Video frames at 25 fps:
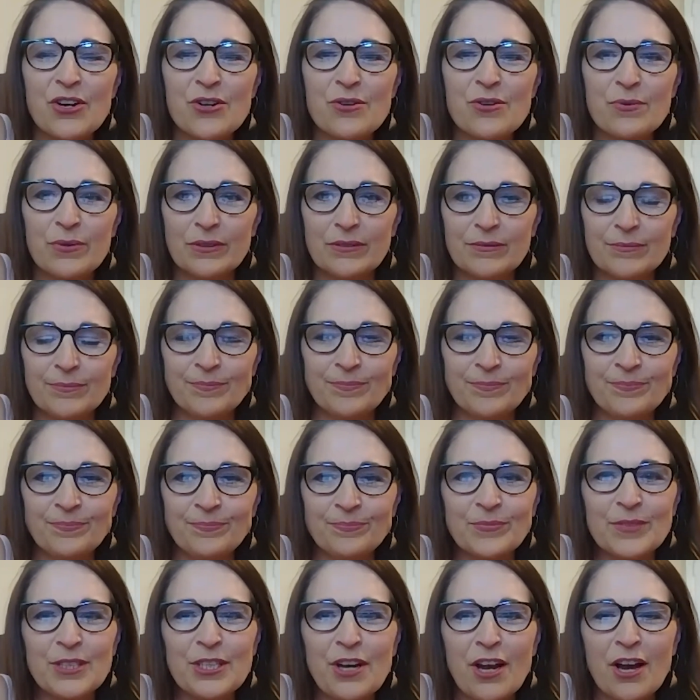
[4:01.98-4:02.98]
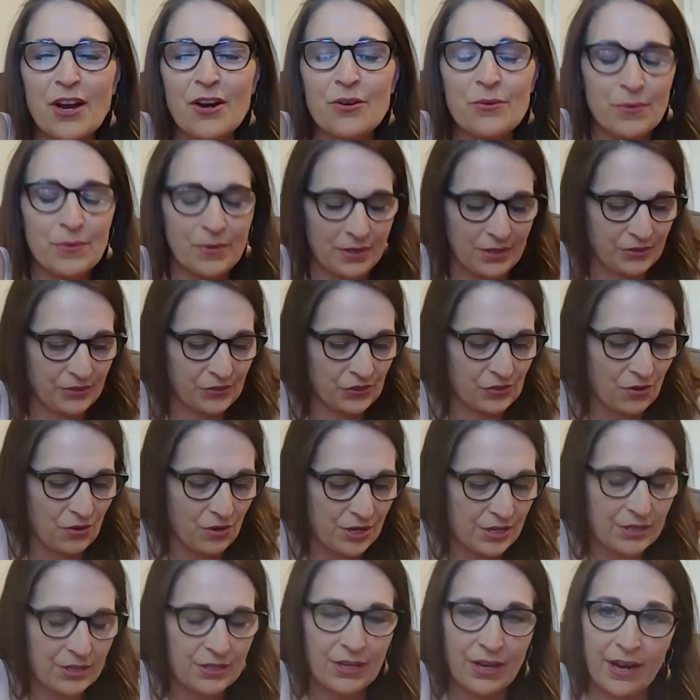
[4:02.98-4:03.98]
so I
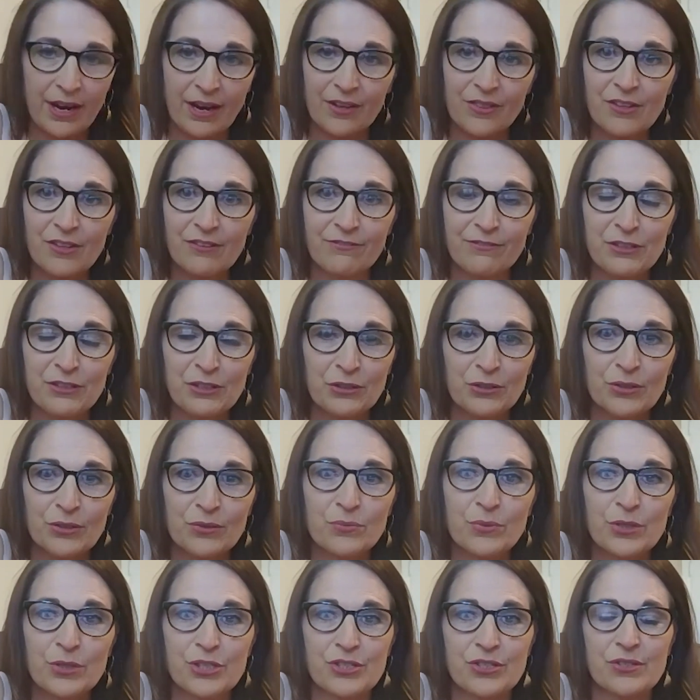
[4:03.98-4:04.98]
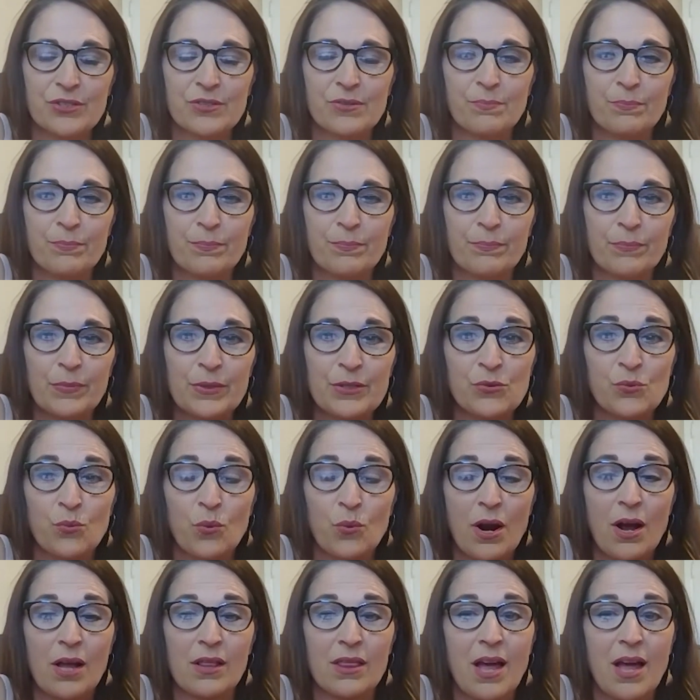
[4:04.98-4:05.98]
started out in the field, which is
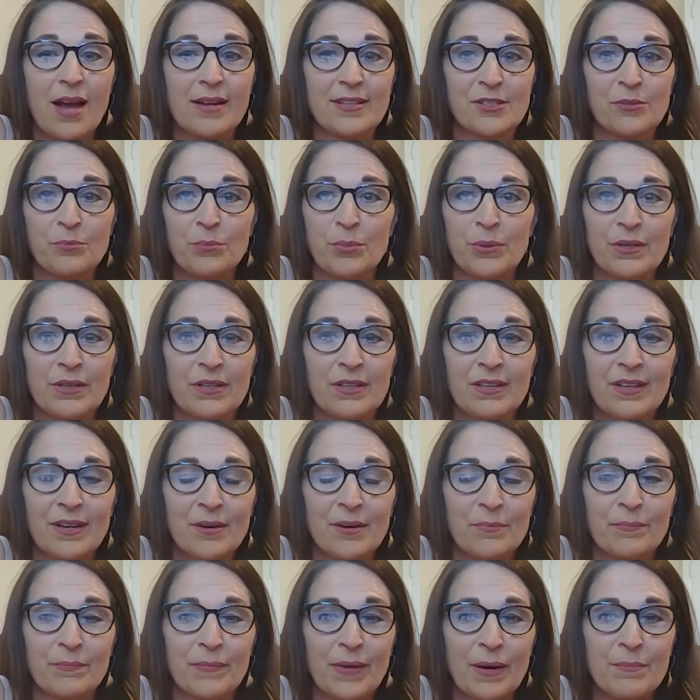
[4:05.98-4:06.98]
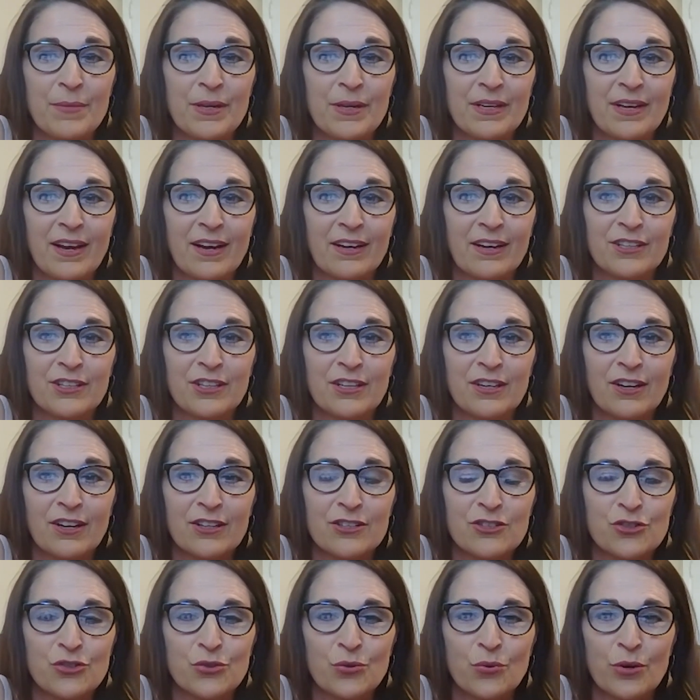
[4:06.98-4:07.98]
where I like to be. How can you
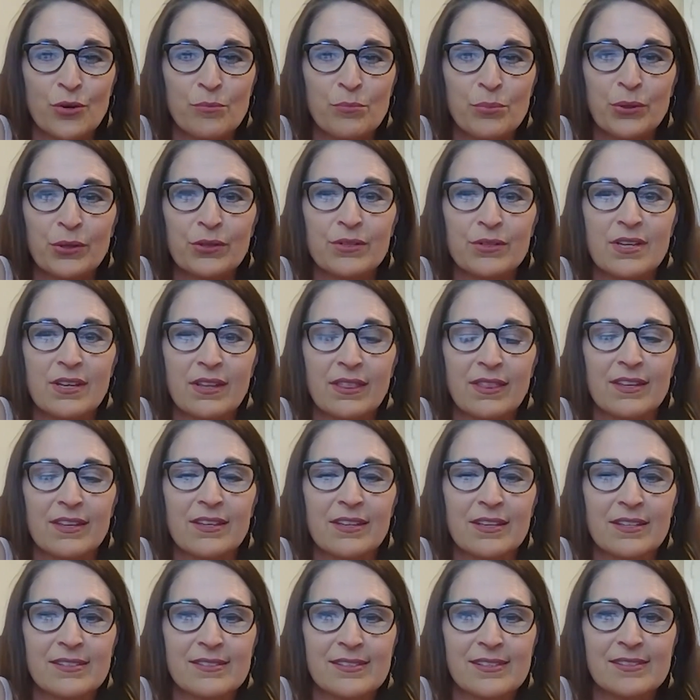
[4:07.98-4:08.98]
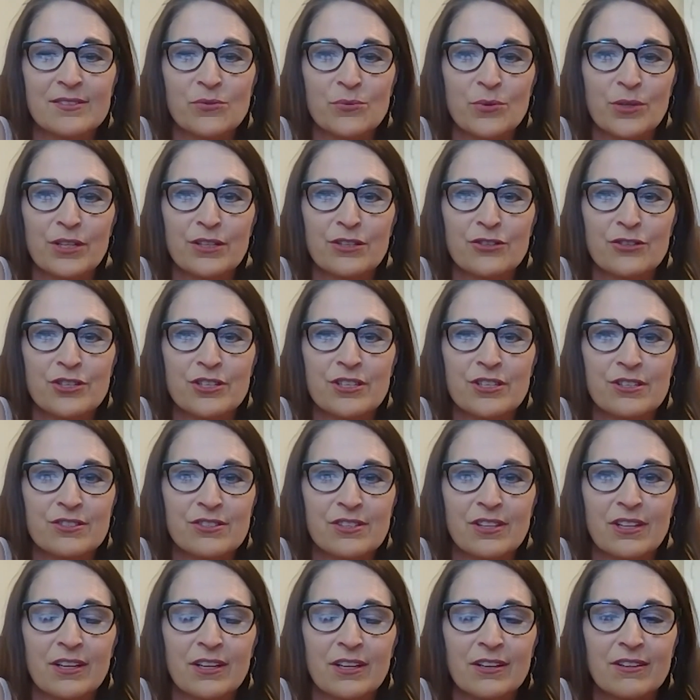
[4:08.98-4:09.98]
not enjoy building things? That's what
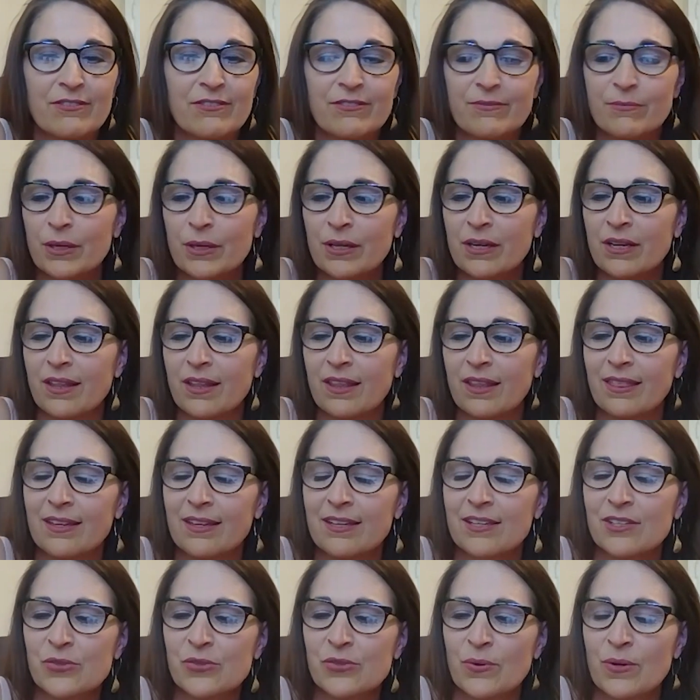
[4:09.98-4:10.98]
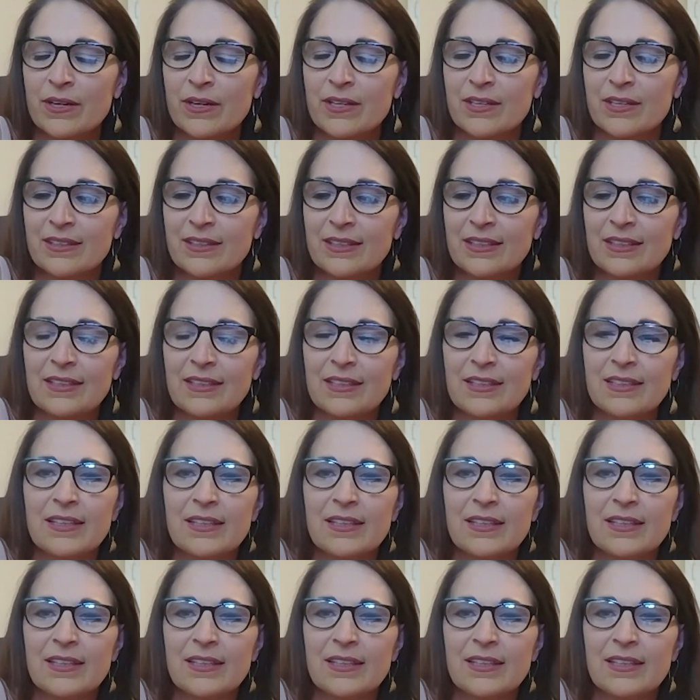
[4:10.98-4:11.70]
engineers love, among other things, right?